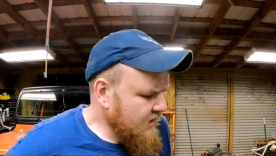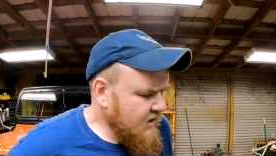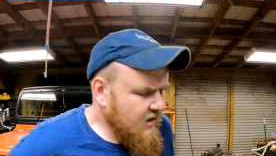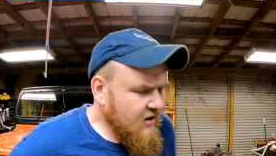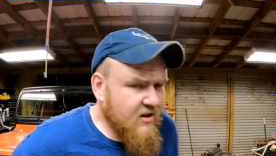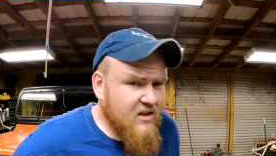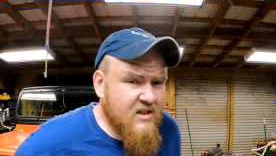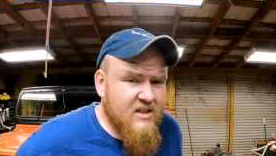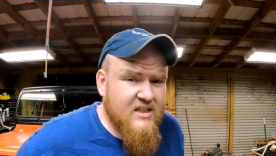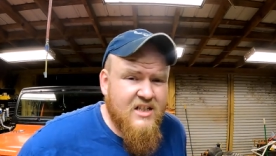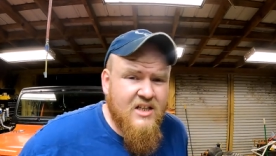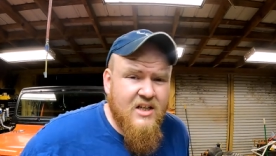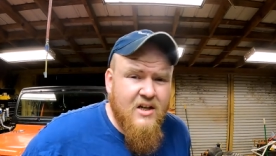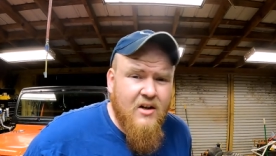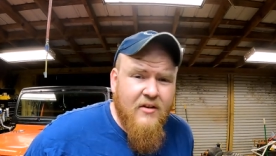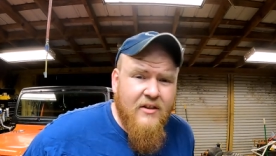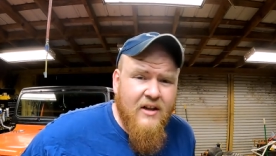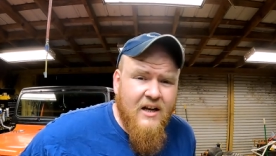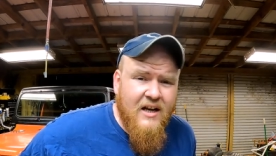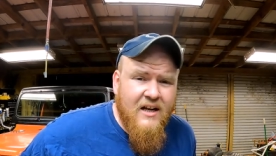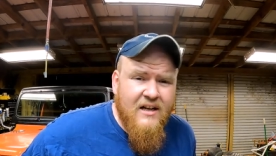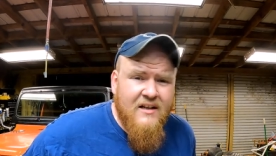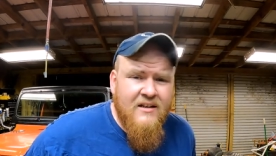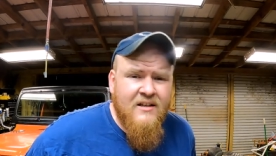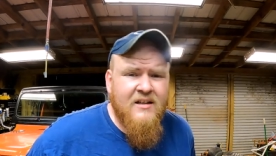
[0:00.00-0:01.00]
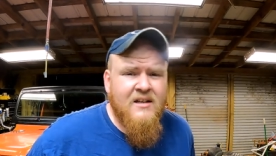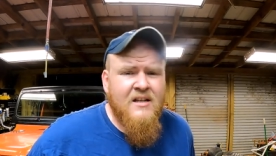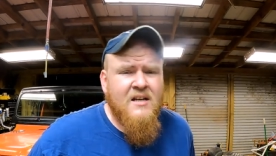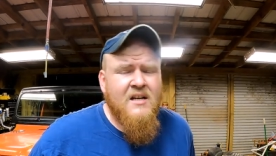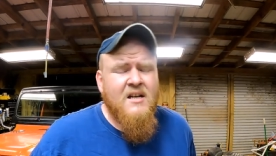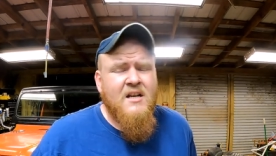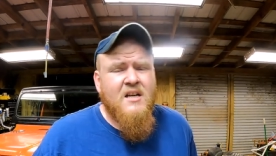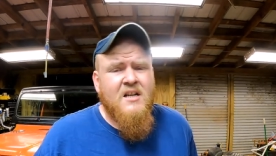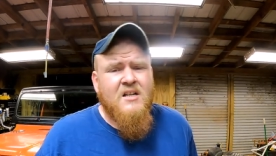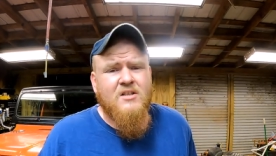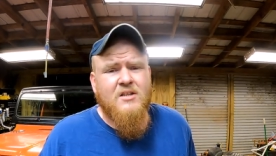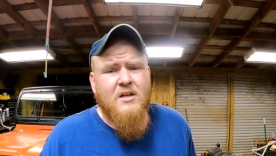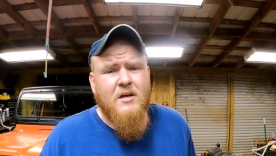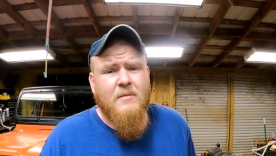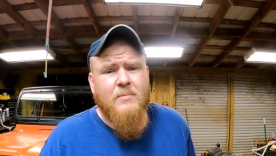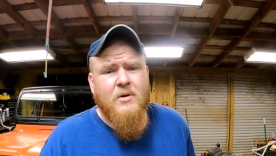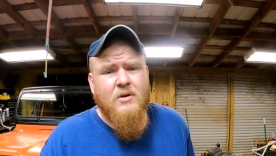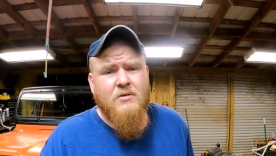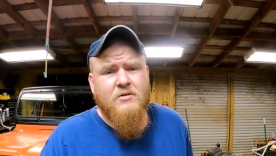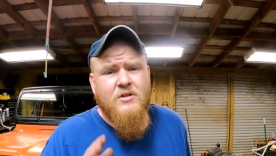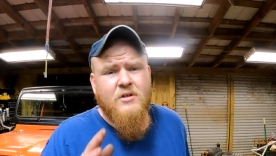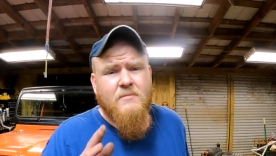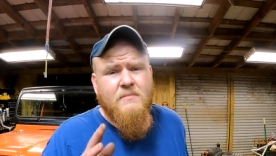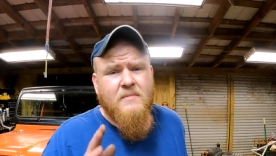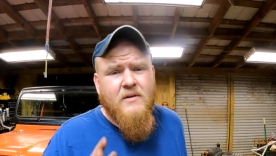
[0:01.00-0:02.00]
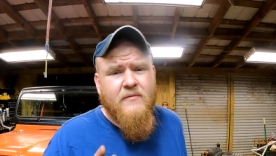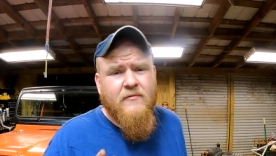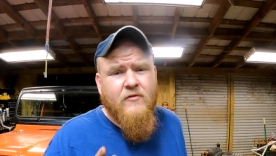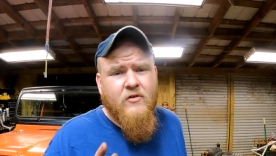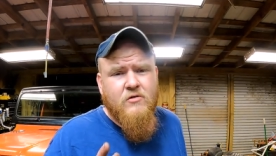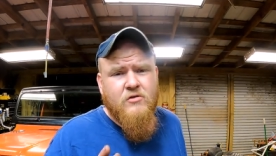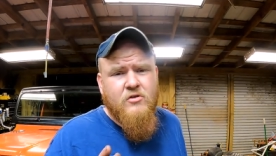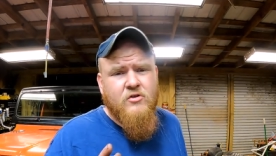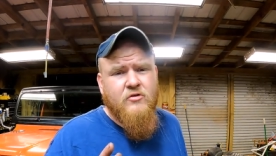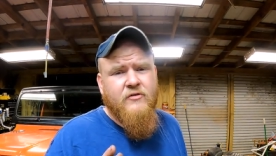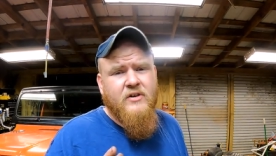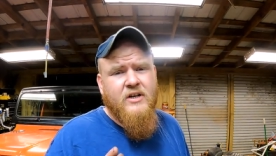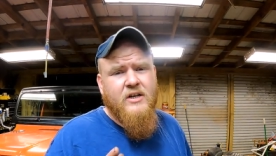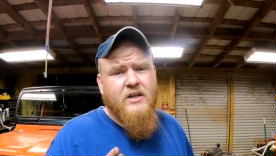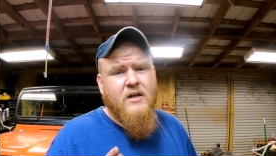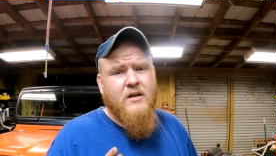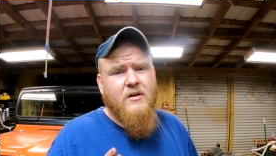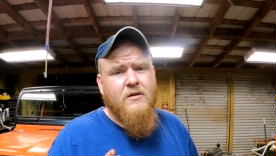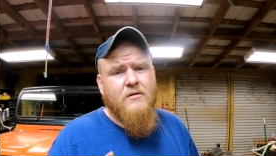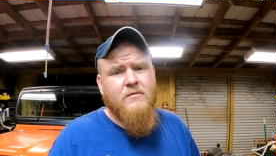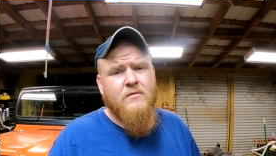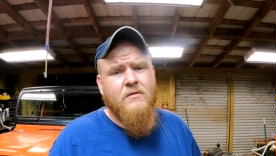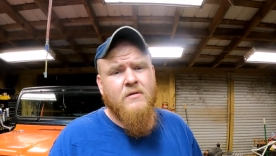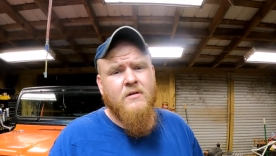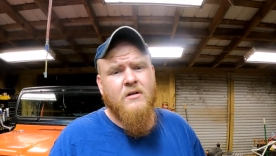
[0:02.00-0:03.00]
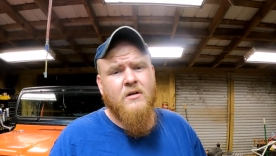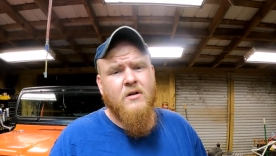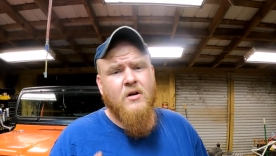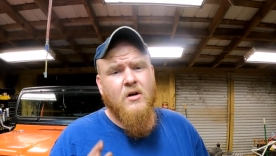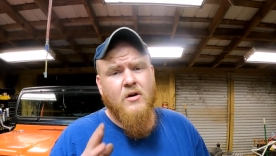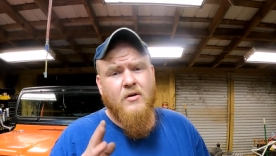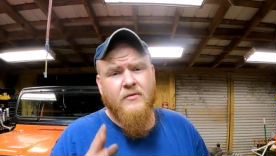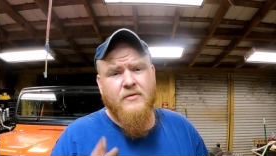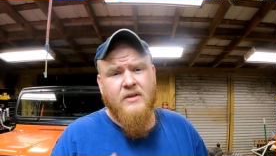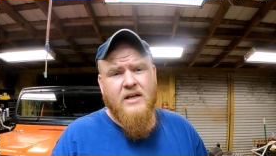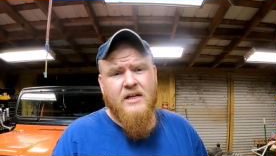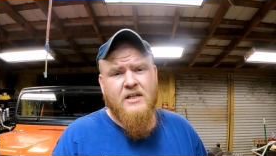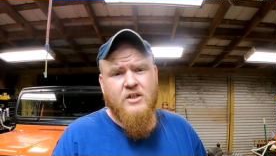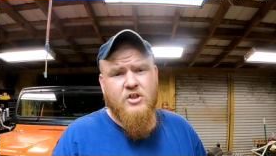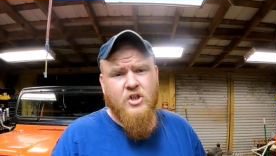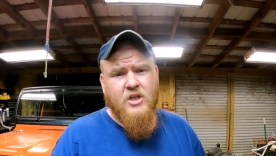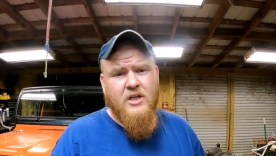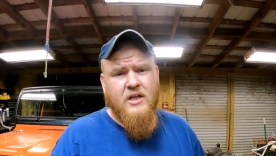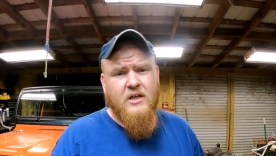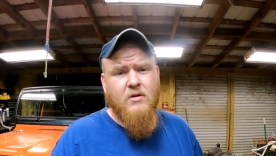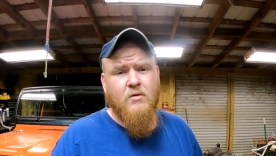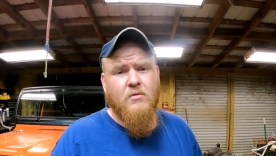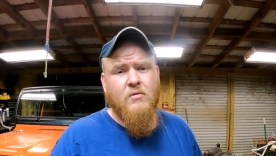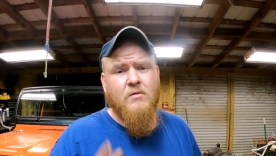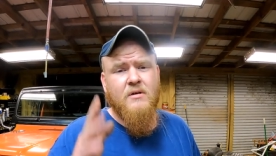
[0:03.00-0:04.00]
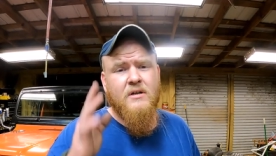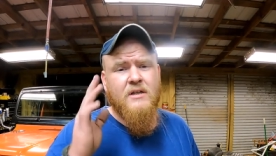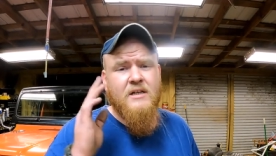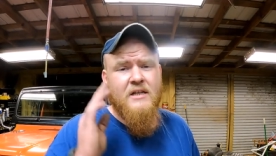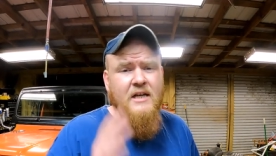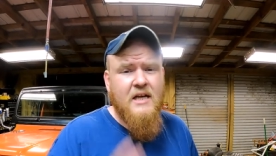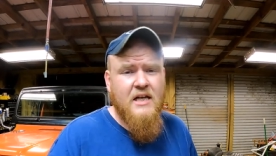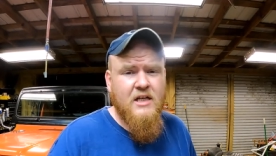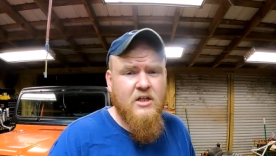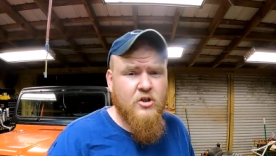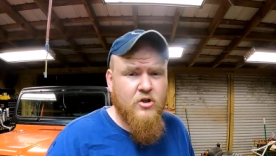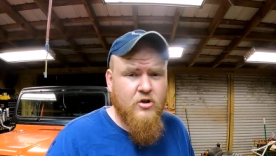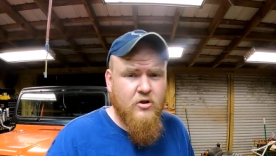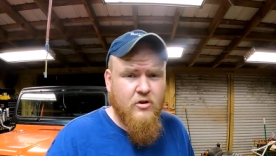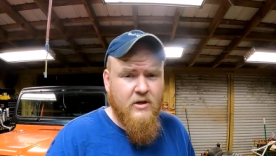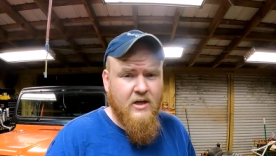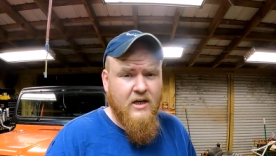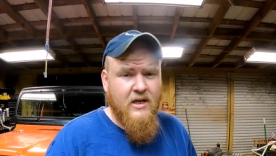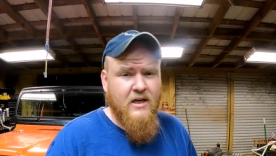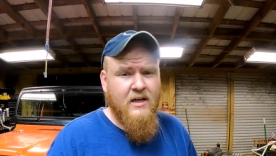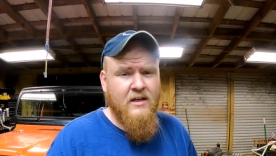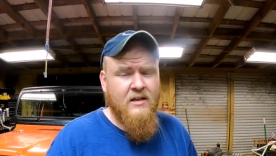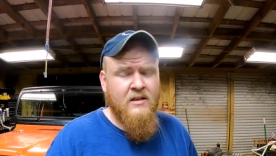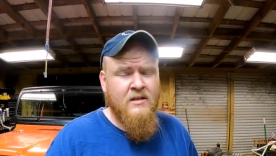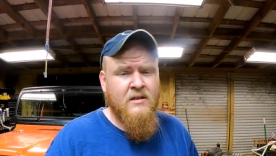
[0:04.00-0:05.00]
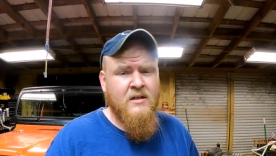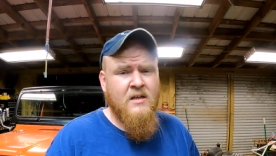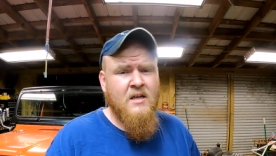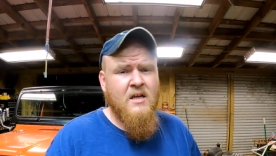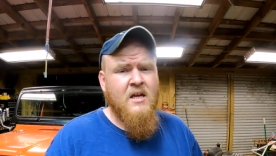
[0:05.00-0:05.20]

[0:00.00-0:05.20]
You're going to see all that. So I posted my first video on that channel yesterday.